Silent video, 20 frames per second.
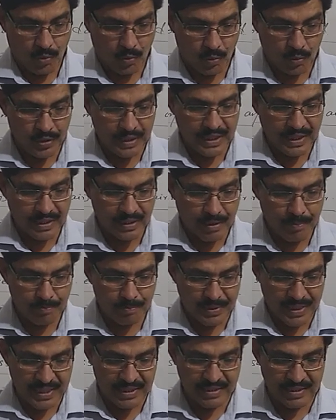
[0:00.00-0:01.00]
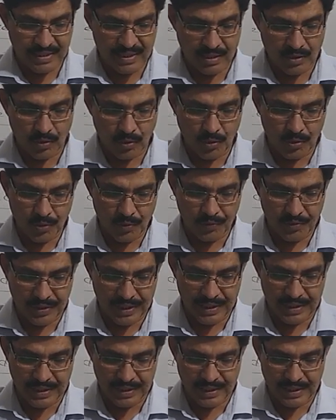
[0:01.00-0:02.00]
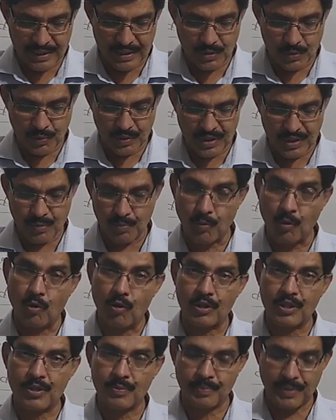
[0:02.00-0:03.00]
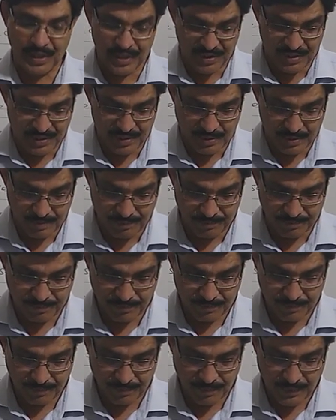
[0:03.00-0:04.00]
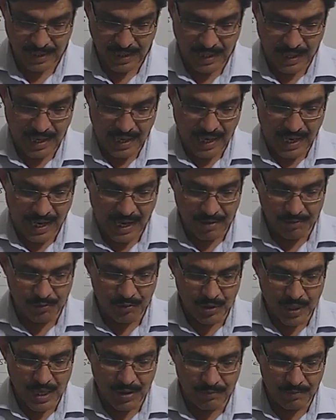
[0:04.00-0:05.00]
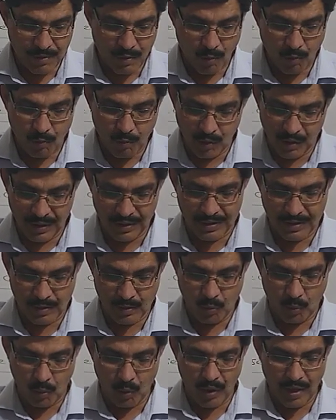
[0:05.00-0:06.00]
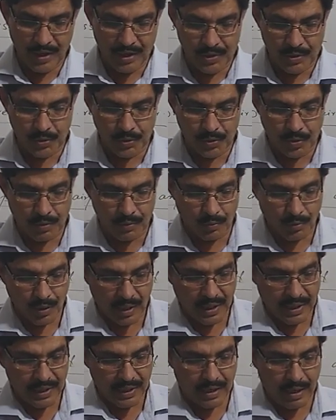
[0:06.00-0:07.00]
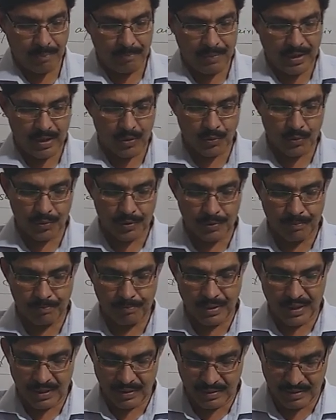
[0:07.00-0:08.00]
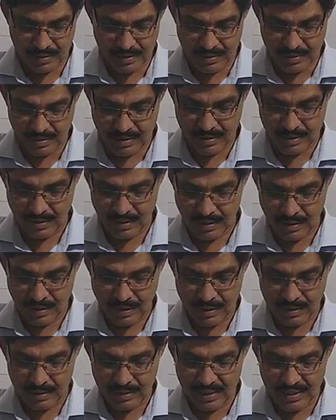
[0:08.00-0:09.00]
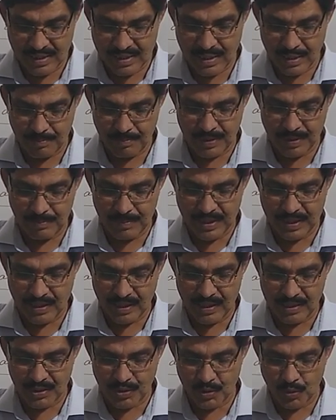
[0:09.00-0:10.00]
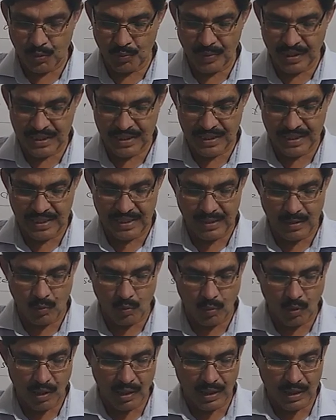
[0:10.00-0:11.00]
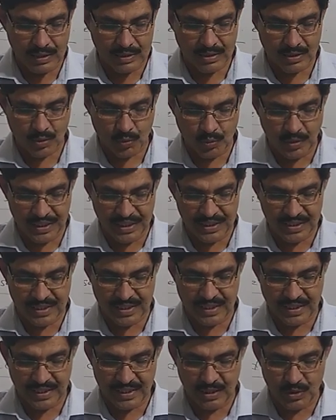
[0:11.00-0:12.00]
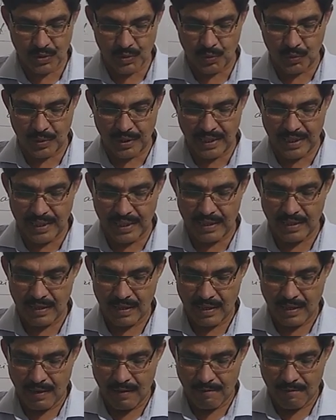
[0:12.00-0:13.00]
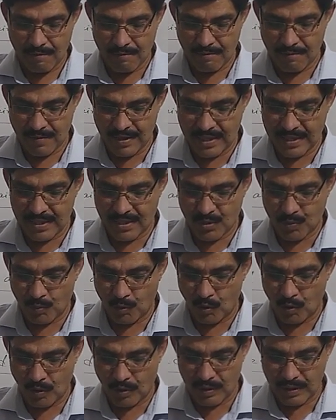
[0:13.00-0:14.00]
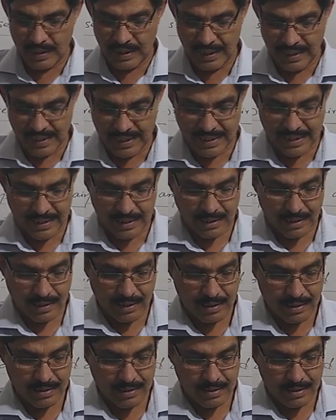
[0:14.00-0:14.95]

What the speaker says: We are compressing a lot of air into a small spaces. Have you ever wondered why a balloon bursts? This happened because too much air was squeezed into a very small area.